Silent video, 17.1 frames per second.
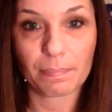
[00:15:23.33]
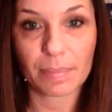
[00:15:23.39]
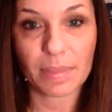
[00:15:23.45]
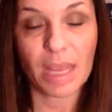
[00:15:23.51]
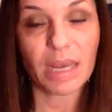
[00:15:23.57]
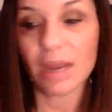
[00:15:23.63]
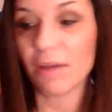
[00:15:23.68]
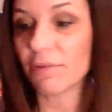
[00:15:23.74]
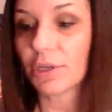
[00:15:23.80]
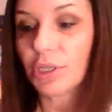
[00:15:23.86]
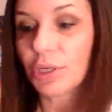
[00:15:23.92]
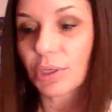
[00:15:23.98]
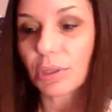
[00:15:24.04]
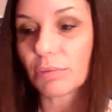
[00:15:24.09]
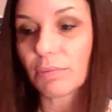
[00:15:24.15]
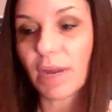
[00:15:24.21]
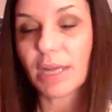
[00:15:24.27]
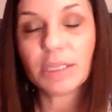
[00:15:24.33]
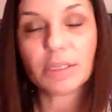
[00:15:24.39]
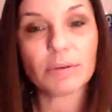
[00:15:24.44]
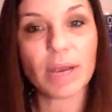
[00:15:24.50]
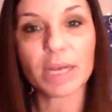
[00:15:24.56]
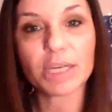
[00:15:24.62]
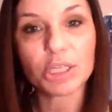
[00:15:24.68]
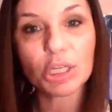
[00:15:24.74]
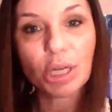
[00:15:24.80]
They never took the right
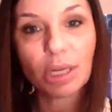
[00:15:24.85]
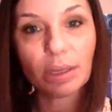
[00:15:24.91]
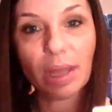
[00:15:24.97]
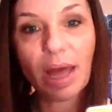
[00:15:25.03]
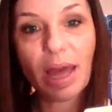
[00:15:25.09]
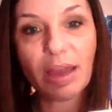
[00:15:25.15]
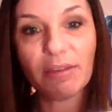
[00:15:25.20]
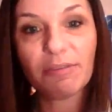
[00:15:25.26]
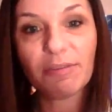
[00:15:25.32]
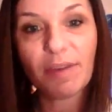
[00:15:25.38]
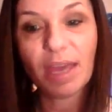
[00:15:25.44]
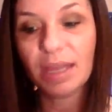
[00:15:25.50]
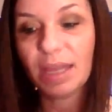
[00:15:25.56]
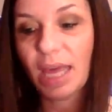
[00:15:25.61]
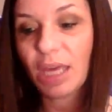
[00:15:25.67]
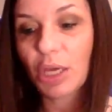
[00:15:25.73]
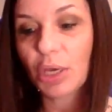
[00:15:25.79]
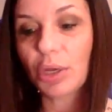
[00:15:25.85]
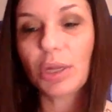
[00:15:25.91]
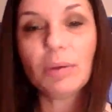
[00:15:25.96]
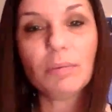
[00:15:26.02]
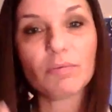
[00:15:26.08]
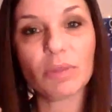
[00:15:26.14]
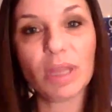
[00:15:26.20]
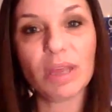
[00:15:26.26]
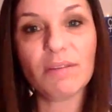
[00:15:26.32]
direction in life, and they
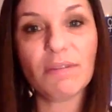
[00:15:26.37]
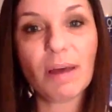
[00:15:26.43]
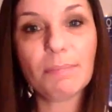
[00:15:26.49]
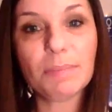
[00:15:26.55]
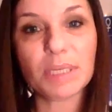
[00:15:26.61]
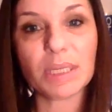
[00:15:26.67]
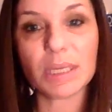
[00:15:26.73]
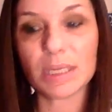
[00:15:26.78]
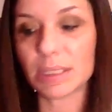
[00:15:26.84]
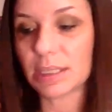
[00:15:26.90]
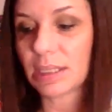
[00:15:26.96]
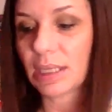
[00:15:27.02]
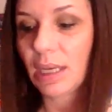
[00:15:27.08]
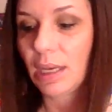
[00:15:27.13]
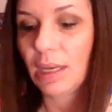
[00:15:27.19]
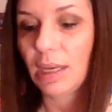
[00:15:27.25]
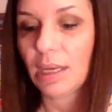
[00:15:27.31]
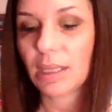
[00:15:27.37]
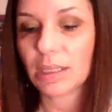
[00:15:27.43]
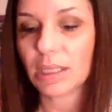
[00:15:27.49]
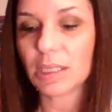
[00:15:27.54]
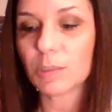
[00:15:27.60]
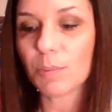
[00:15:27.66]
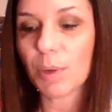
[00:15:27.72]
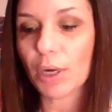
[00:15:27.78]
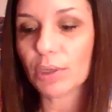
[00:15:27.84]
couldn't live up to this
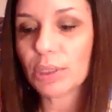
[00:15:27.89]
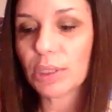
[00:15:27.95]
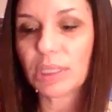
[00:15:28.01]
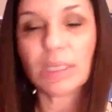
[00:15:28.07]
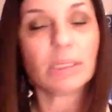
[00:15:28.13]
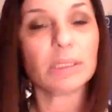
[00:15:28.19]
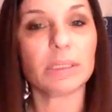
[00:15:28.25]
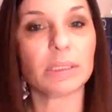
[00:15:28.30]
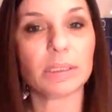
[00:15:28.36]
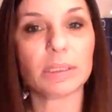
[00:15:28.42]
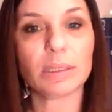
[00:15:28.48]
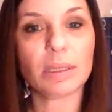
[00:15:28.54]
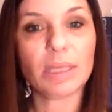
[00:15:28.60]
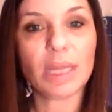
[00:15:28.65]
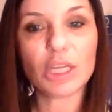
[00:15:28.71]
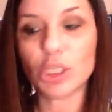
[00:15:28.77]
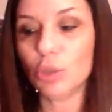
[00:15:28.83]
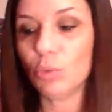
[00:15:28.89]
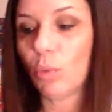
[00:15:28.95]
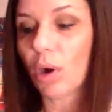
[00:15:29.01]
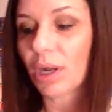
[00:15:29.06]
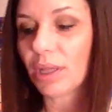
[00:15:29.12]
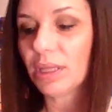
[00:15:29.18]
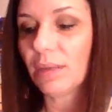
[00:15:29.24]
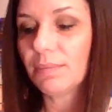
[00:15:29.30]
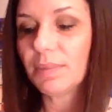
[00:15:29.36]
person that you
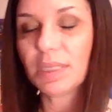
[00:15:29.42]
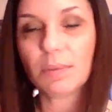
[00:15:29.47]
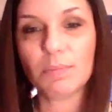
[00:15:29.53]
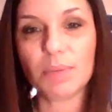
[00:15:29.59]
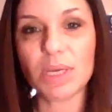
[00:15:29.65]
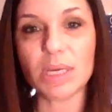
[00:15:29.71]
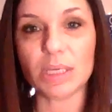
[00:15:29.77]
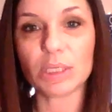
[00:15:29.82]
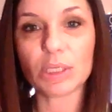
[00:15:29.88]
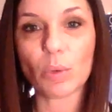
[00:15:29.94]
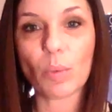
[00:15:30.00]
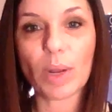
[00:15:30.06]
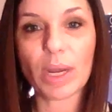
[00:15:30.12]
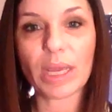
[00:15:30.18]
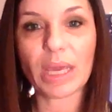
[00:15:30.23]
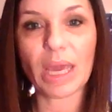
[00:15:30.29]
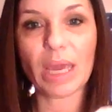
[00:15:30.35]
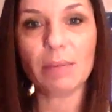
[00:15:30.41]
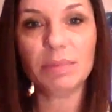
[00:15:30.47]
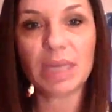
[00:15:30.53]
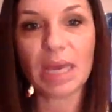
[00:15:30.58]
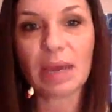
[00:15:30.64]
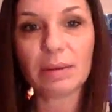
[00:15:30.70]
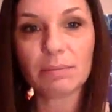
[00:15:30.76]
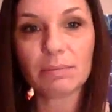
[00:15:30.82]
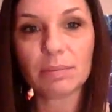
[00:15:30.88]
wanted them to be. So when it came
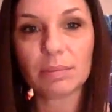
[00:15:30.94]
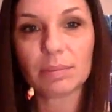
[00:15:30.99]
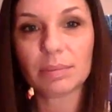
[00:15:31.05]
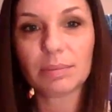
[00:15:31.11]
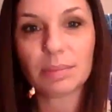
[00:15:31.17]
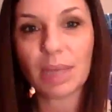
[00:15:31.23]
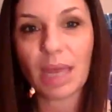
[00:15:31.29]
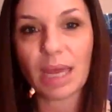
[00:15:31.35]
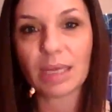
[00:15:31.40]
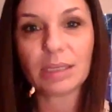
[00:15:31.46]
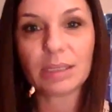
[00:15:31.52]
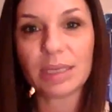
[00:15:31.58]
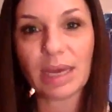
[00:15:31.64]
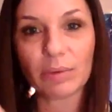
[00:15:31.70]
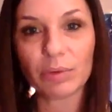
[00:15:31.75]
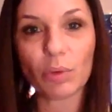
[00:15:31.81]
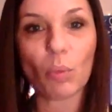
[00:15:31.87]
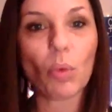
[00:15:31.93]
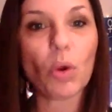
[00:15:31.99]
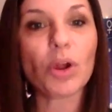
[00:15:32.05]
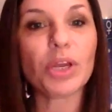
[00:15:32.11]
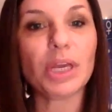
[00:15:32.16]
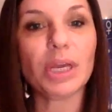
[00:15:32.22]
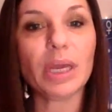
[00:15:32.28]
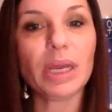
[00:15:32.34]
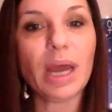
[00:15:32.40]
down to
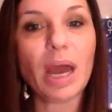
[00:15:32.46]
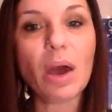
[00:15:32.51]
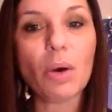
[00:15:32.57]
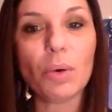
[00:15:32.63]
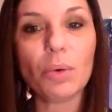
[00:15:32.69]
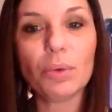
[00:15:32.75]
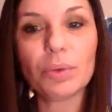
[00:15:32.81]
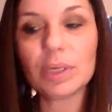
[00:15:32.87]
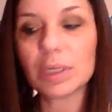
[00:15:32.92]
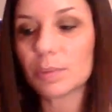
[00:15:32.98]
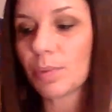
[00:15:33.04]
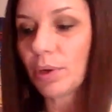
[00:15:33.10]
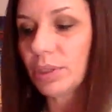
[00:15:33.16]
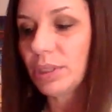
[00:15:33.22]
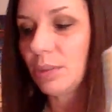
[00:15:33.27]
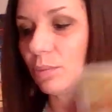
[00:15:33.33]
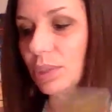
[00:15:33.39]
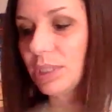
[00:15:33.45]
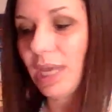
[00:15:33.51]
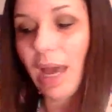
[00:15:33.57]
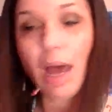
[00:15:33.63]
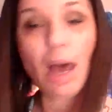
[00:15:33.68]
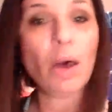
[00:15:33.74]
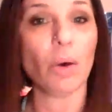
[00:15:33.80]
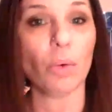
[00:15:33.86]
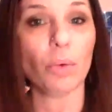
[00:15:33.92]
working it out, this person was
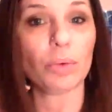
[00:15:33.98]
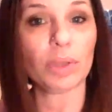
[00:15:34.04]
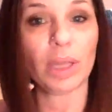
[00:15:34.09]
out.